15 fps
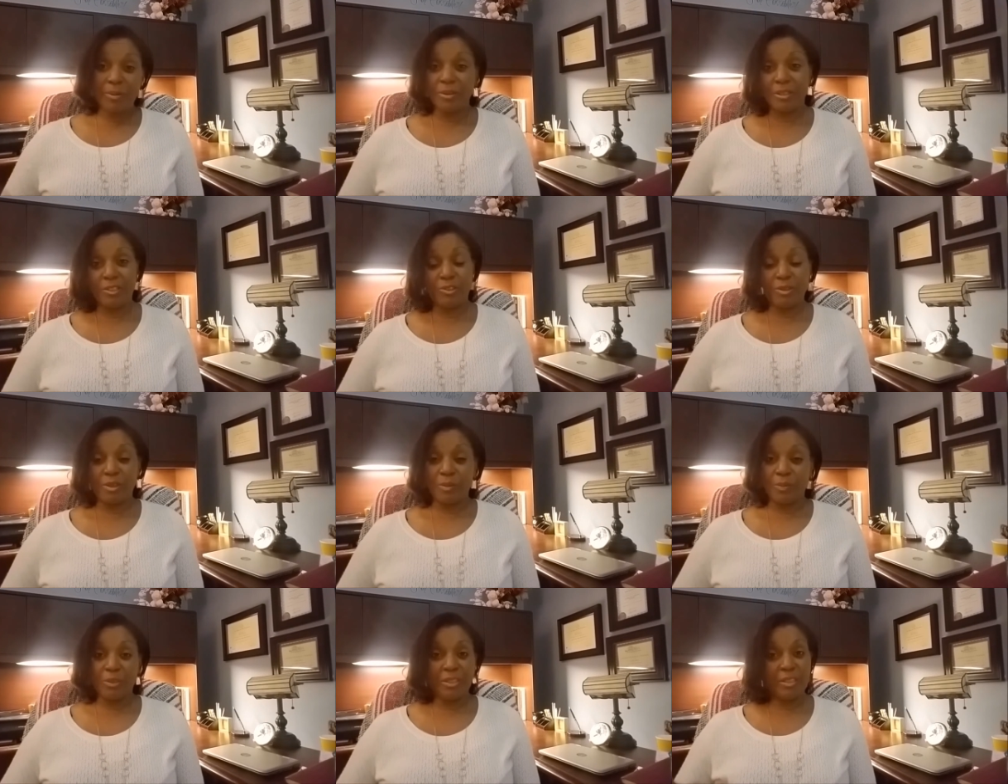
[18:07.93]
We're not trying
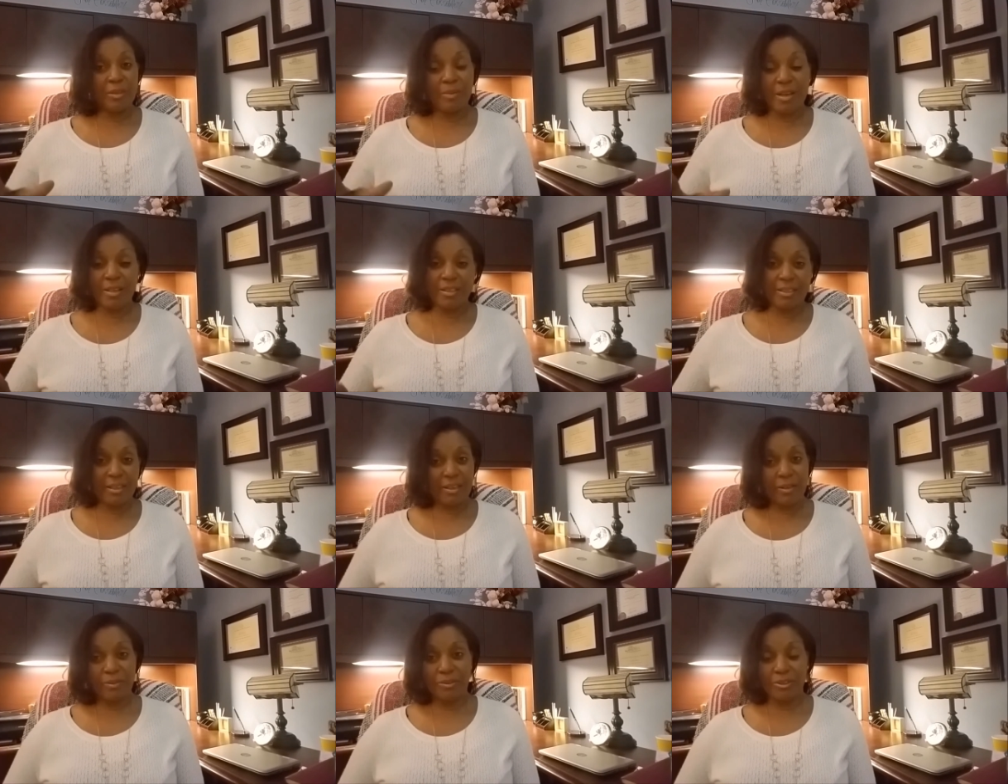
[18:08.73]
to put anybody
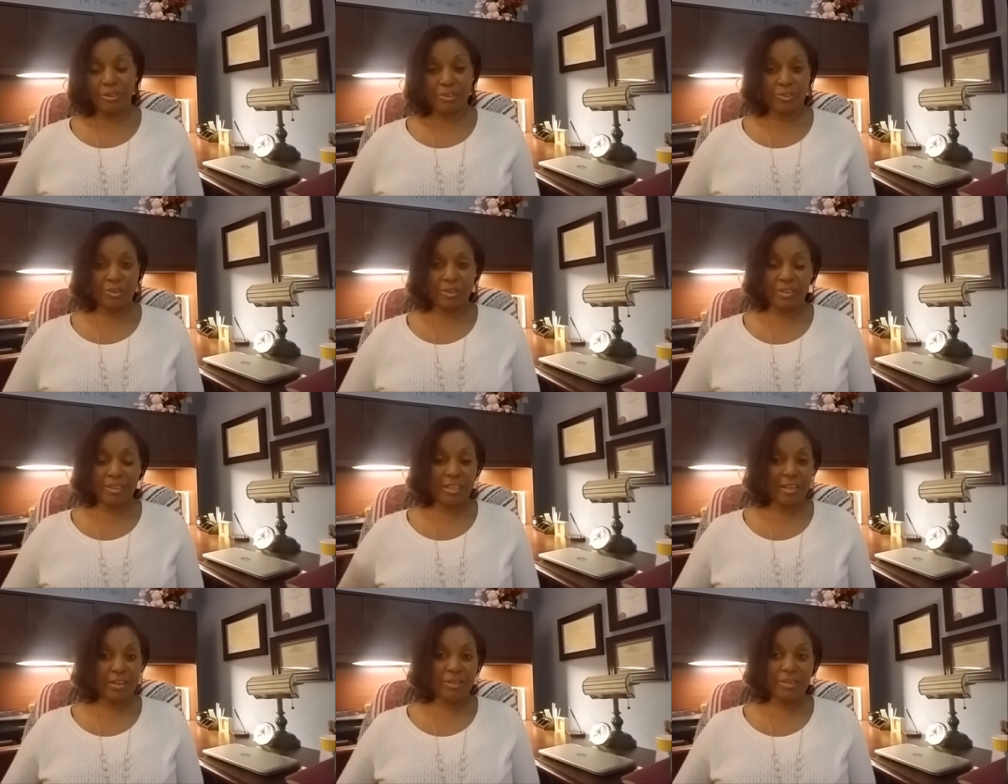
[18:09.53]
down. We're not trying to
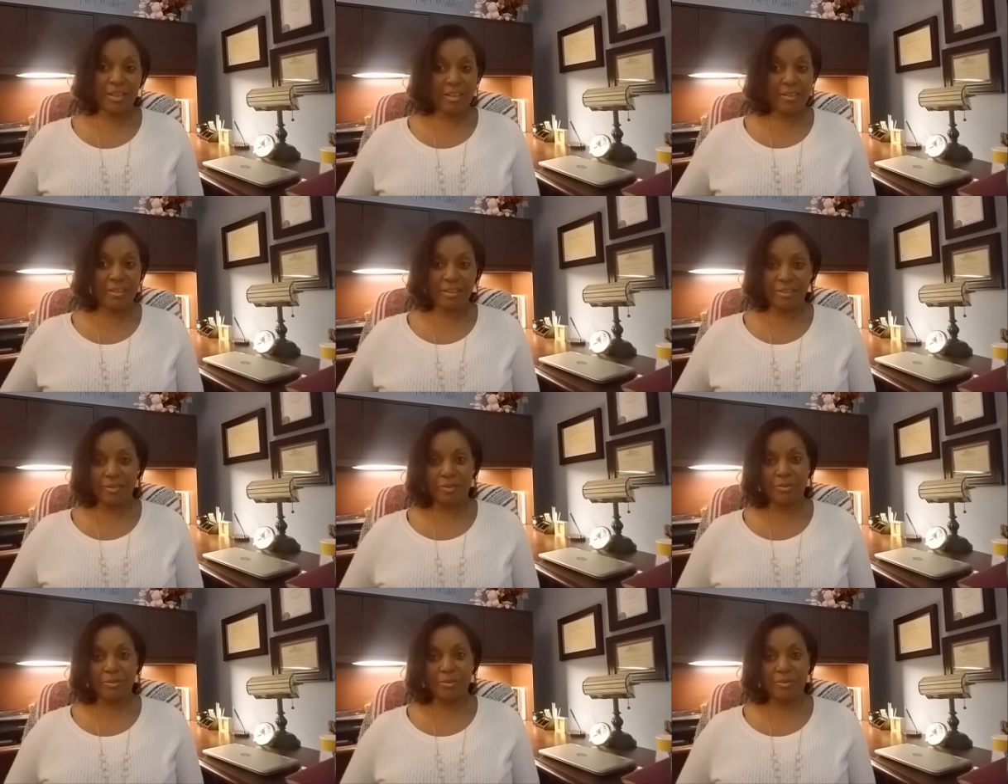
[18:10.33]
yell, nothing.